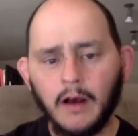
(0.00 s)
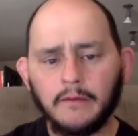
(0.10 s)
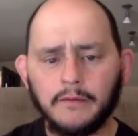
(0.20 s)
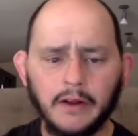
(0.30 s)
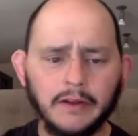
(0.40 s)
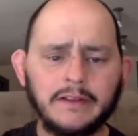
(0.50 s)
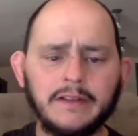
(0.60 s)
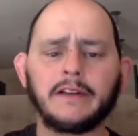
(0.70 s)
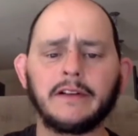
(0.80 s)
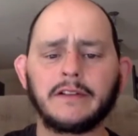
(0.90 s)

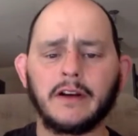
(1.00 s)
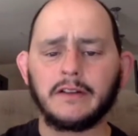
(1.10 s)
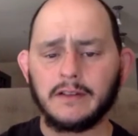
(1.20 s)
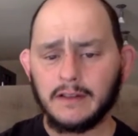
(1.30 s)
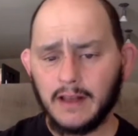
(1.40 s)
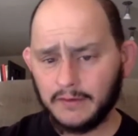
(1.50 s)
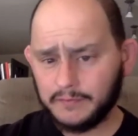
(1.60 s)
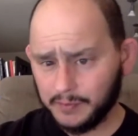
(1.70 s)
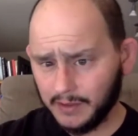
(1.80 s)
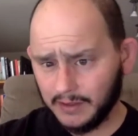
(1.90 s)
Volunteers are the
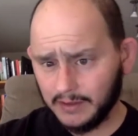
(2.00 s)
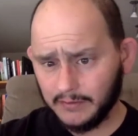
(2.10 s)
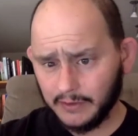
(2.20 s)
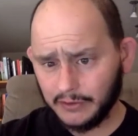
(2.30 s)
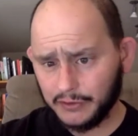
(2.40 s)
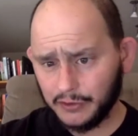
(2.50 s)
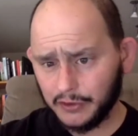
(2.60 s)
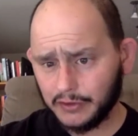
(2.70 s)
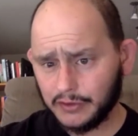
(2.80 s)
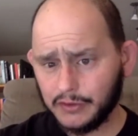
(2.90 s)
lifeblood of our
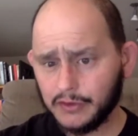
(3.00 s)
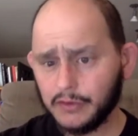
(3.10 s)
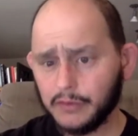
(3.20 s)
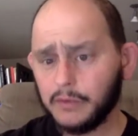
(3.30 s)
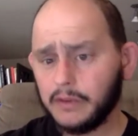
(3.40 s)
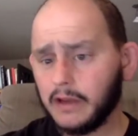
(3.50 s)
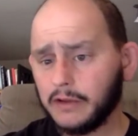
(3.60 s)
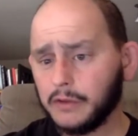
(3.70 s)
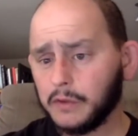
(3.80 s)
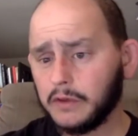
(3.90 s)
church. Without
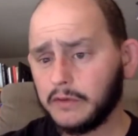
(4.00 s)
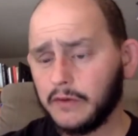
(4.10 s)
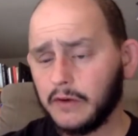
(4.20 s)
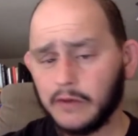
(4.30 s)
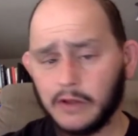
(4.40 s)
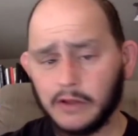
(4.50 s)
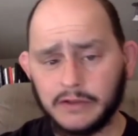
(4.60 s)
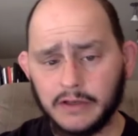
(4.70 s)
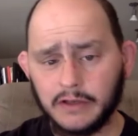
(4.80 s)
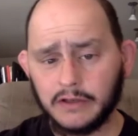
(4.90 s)
the work of our
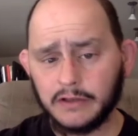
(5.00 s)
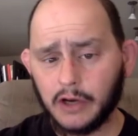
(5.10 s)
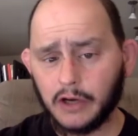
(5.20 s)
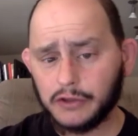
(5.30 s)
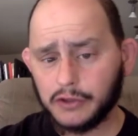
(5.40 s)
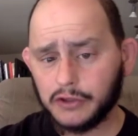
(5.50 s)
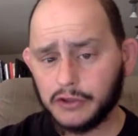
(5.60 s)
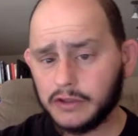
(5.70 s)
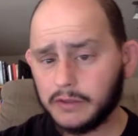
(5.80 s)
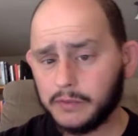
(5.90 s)
volunteers, our church
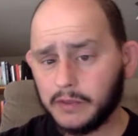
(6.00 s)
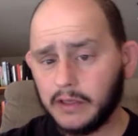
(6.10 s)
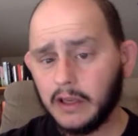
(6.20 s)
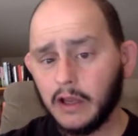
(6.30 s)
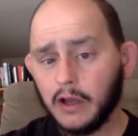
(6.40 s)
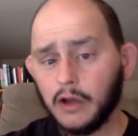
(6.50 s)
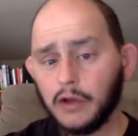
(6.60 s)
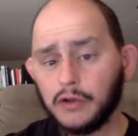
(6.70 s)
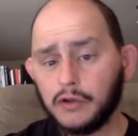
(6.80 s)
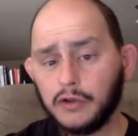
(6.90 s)
simply
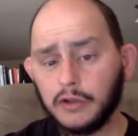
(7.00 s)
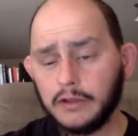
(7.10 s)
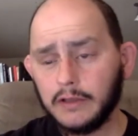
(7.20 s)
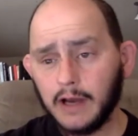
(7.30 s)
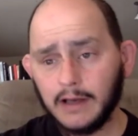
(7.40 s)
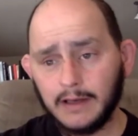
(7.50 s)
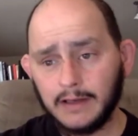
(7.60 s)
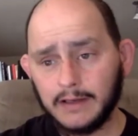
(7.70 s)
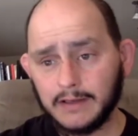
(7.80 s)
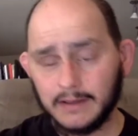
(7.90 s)
could not
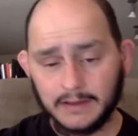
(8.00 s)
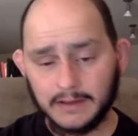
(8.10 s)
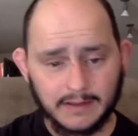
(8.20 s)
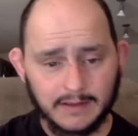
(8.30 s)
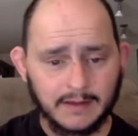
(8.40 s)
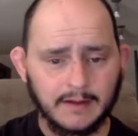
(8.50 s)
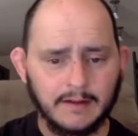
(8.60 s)
exist.